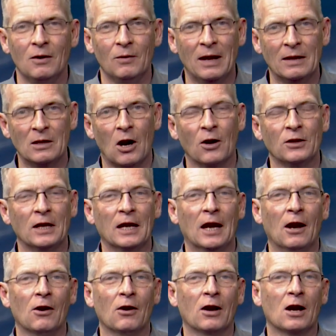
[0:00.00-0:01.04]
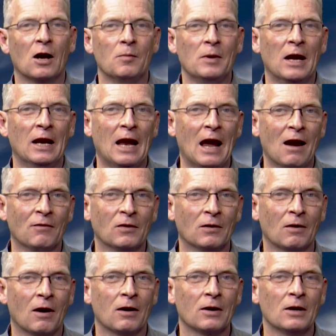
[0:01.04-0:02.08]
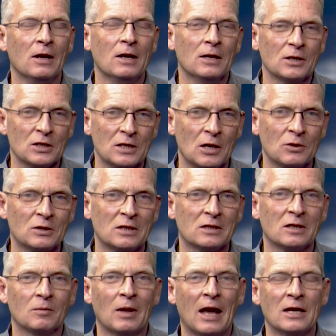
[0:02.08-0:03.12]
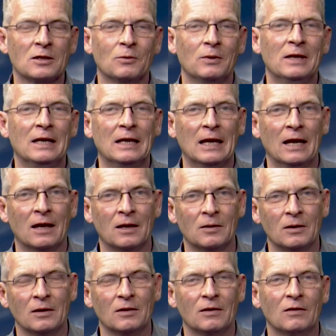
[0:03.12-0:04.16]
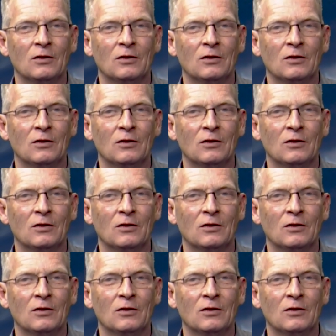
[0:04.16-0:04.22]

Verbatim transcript: We had the Arctic air come in after our snow system last weekend